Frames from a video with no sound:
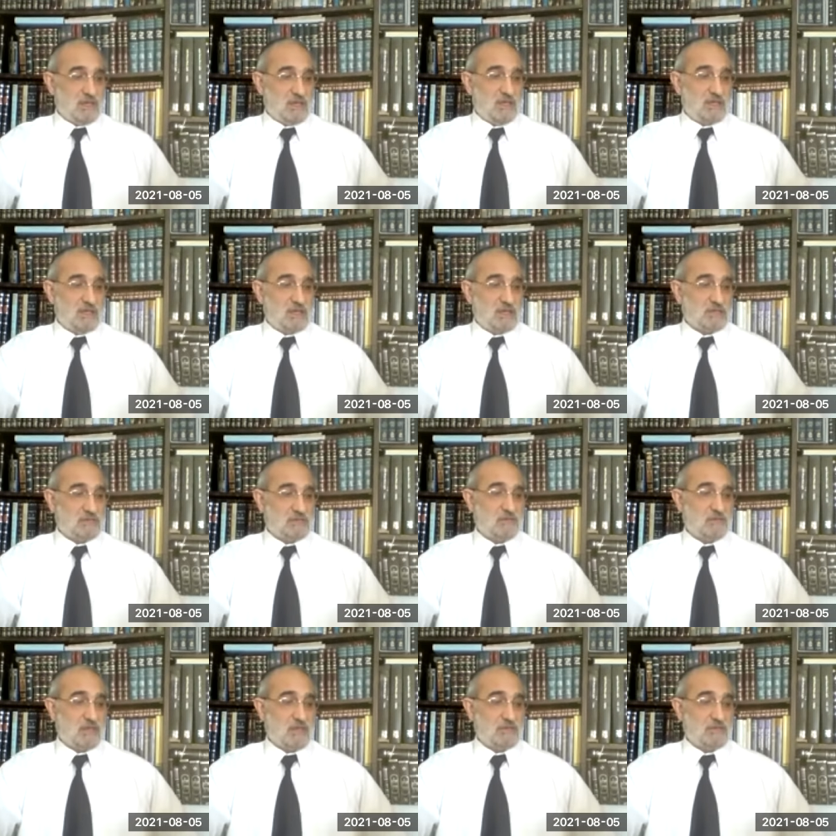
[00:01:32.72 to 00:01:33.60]
that
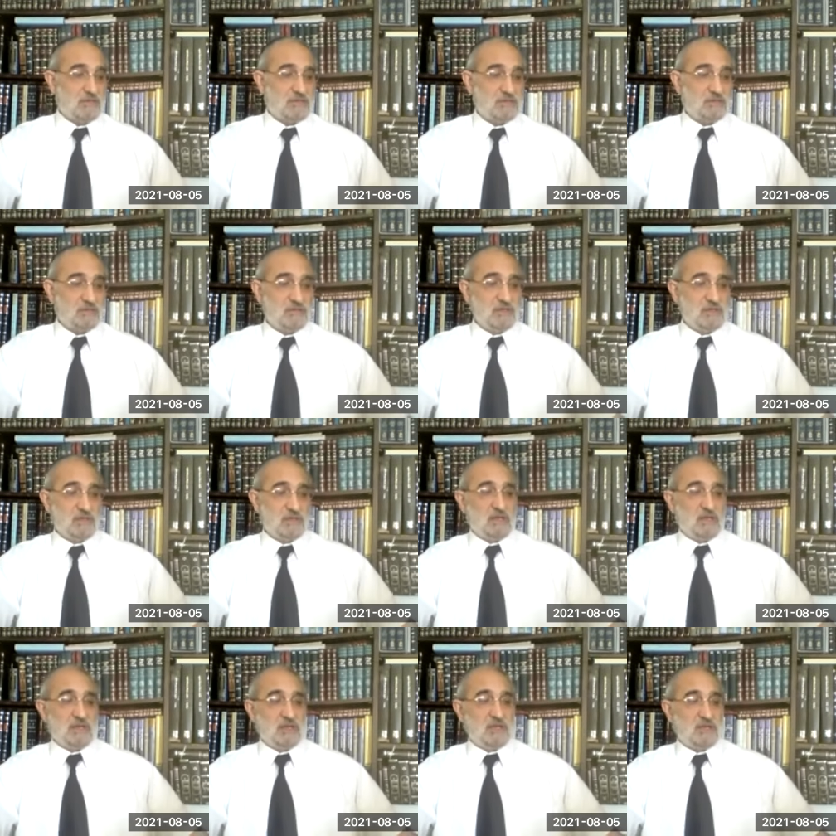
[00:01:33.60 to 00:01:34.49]
we have to
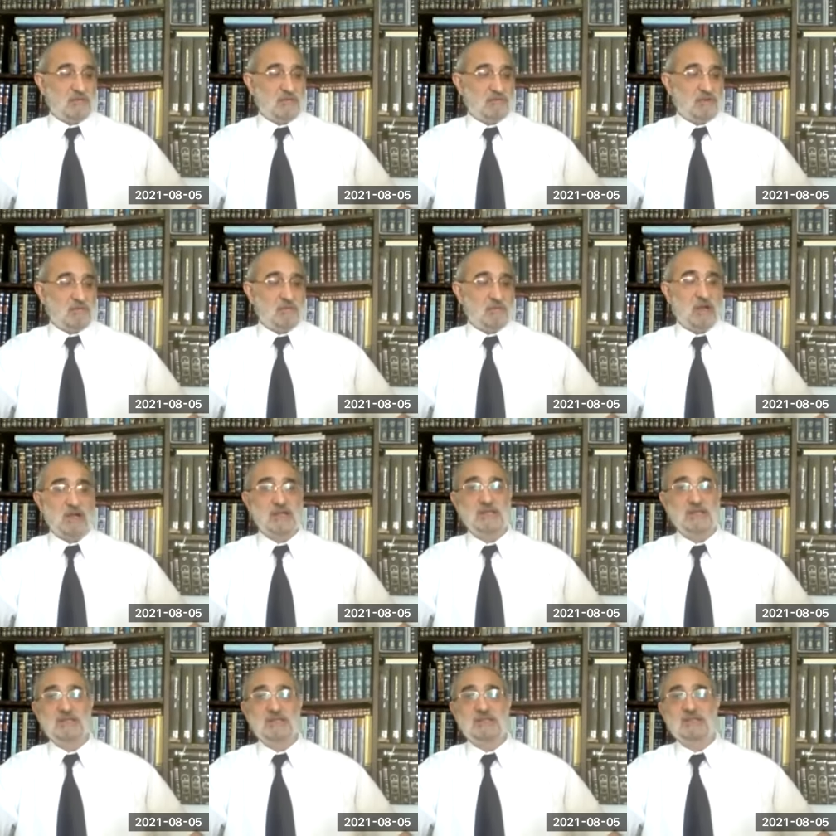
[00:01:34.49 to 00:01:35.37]

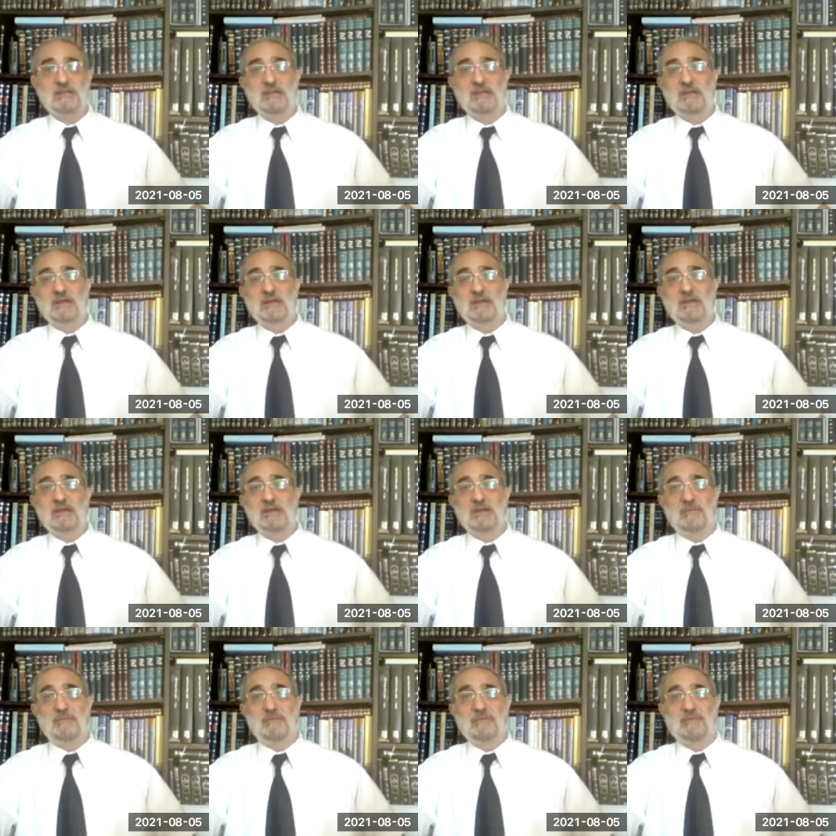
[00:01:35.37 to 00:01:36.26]
remind,
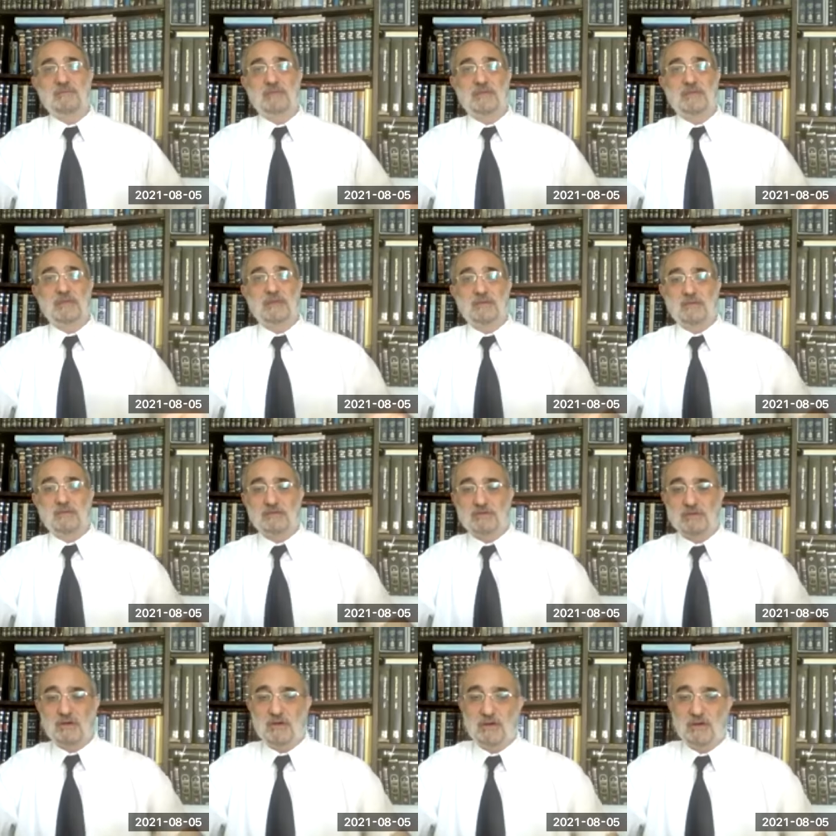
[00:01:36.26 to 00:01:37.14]
um, you know,
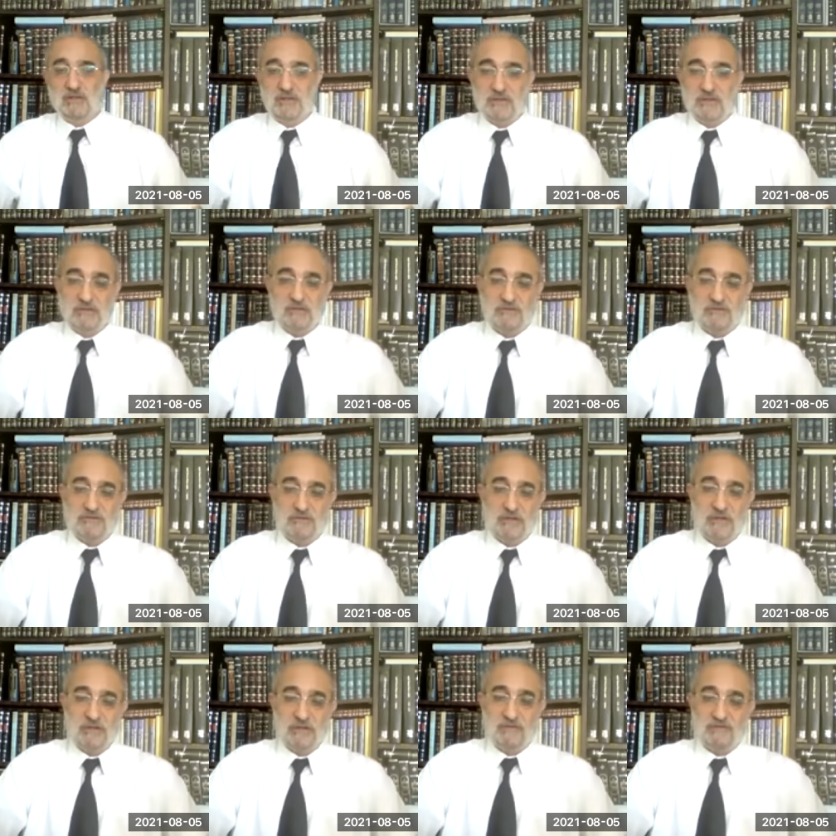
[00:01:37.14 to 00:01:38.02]
to all your
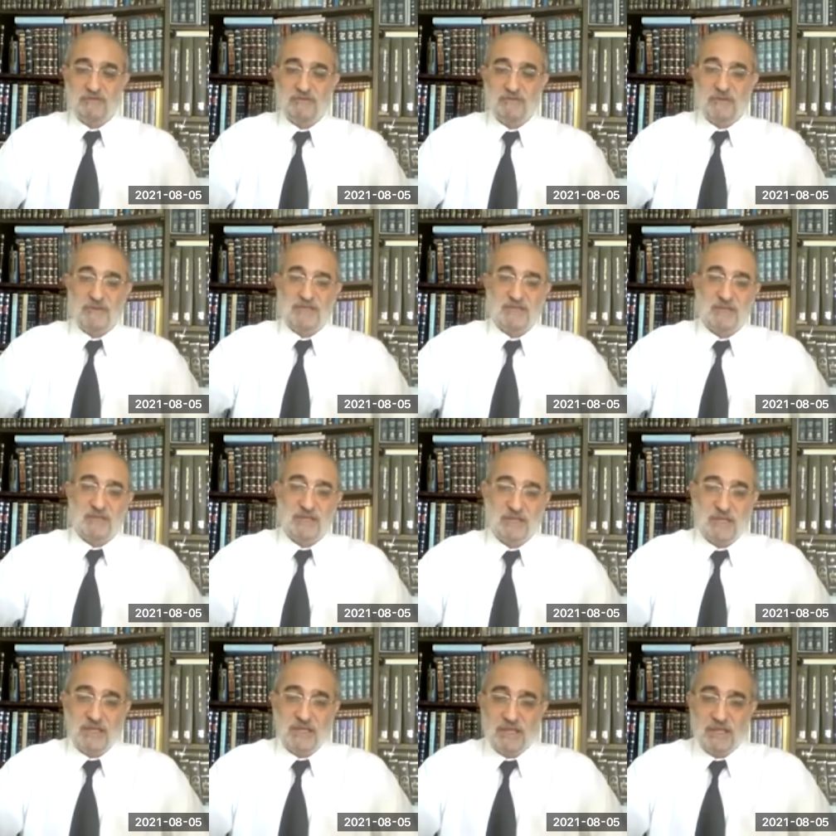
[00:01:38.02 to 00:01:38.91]
friends
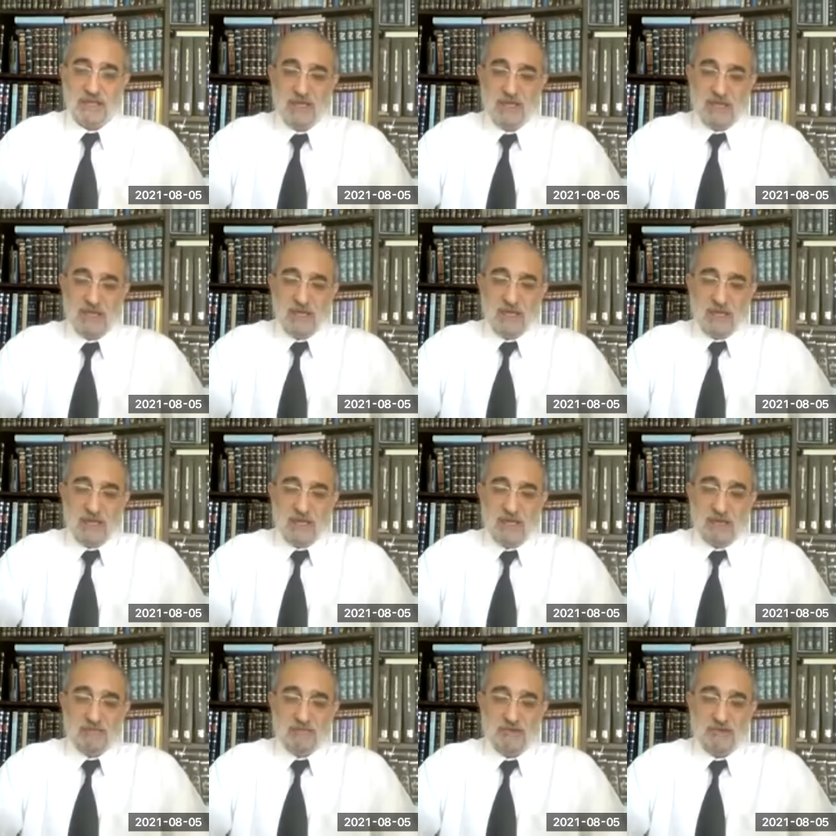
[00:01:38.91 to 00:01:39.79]
that getting,
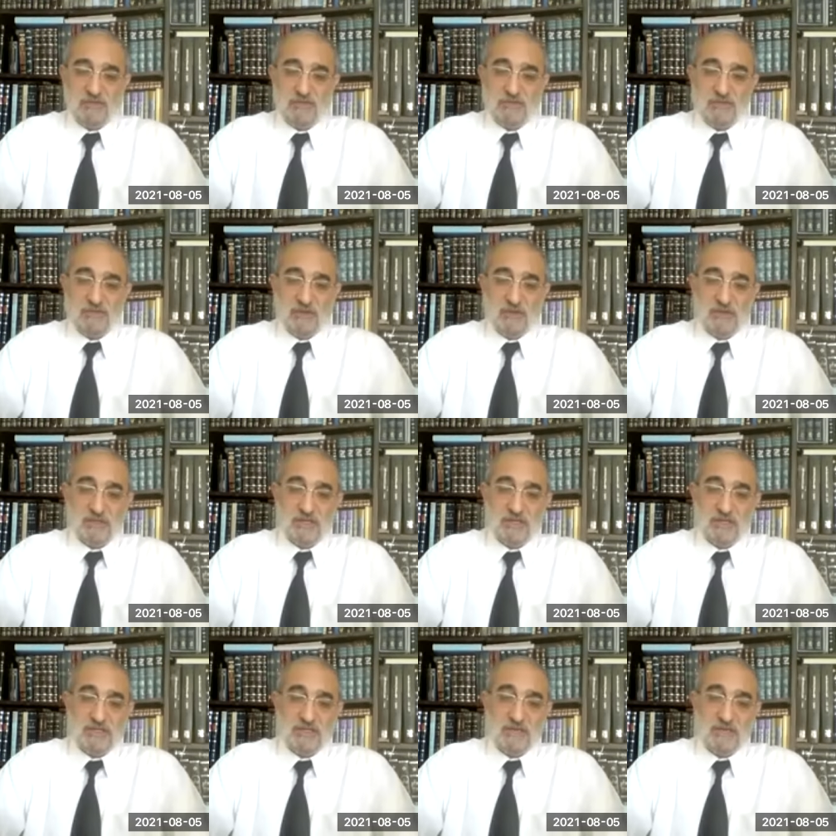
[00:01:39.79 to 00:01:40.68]
first of all,
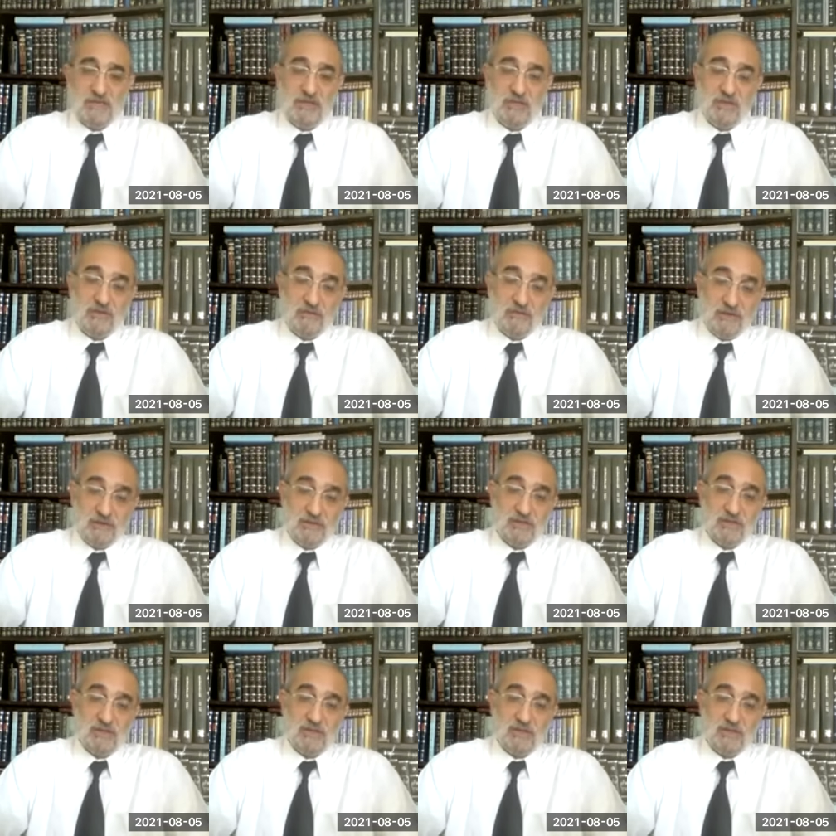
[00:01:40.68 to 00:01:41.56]
seven
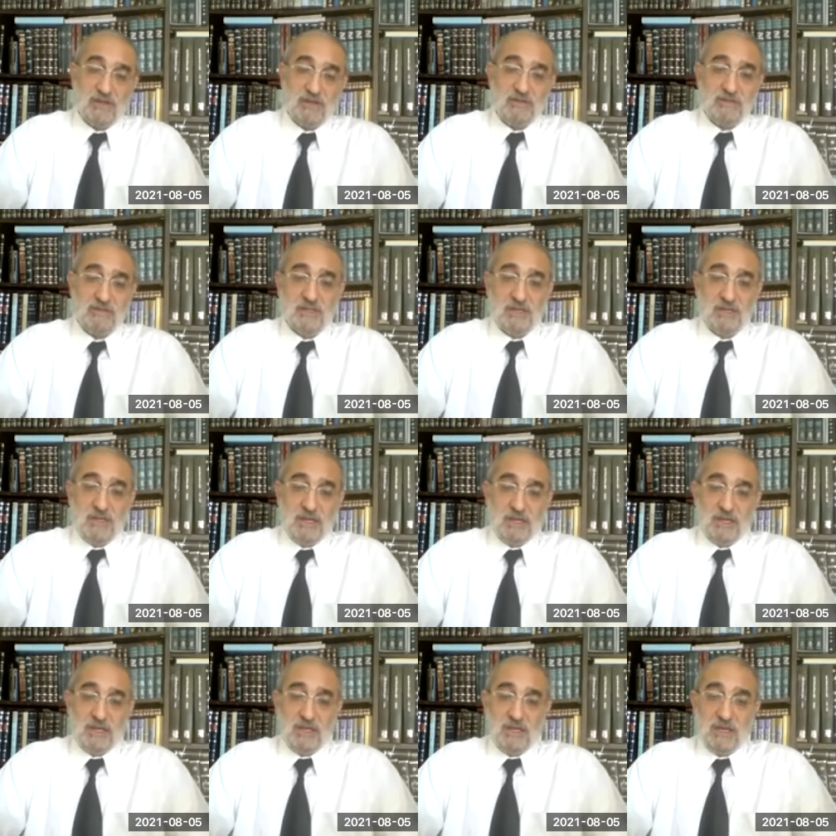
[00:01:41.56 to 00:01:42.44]
universal laws,
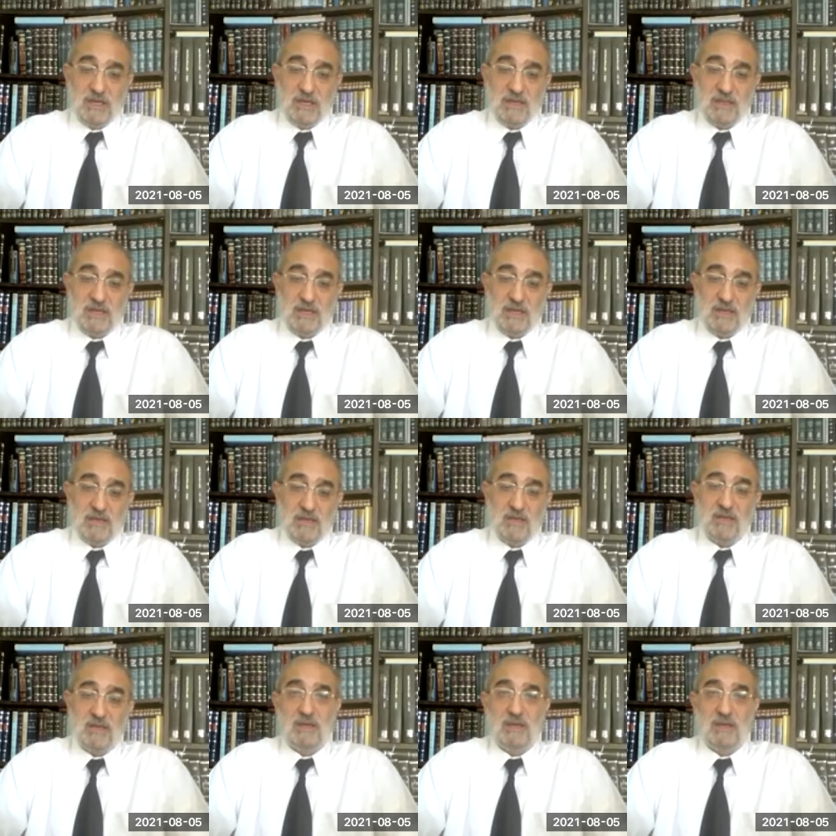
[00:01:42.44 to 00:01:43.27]
they